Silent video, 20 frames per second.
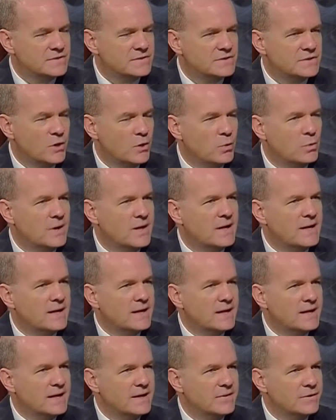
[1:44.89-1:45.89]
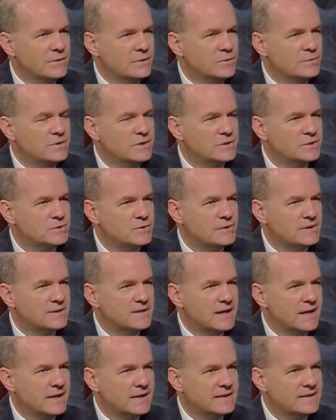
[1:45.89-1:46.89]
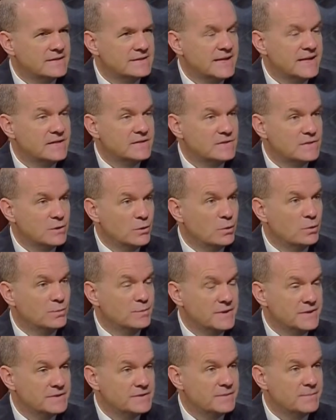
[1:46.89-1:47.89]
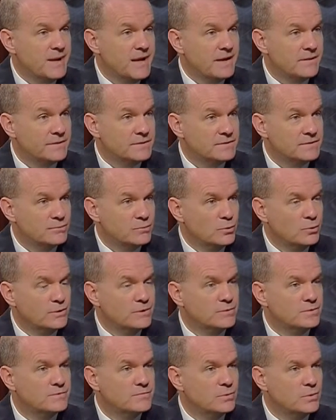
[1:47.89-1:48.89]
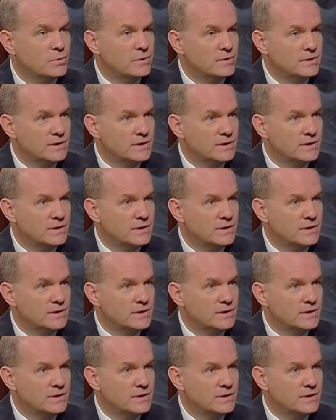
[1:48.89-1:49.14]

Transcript: So the new district contains the old municipalities of Royersford,